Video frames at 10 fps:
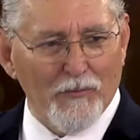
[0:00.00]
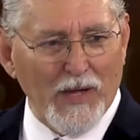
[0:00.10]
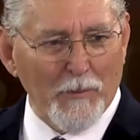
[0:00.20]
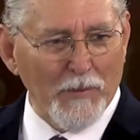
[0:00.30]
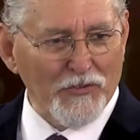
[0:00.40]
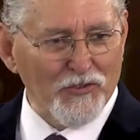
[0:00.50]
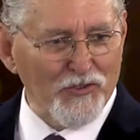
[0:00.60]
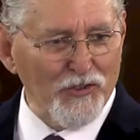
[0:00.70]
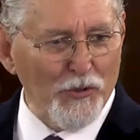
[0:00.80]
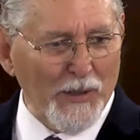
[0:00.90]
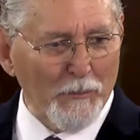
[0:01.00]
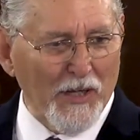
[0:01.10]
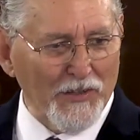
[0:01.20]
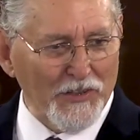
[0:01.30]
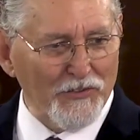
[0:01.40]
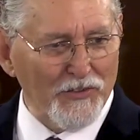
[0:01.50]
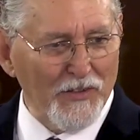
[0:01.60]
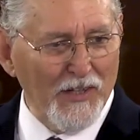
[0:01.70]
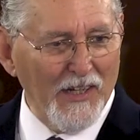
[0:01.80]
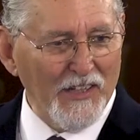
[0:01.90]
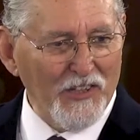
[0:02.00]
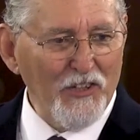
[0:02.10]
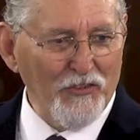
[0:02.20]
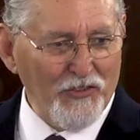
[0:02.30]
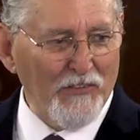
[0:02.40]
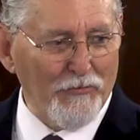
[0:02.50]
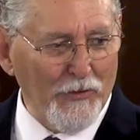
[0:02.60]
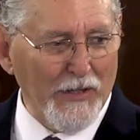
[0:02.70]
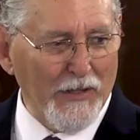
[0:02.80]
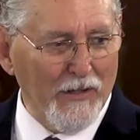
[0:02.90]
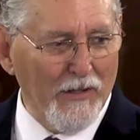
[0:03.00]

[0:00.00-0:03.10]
how much you're in bondage until you're set free.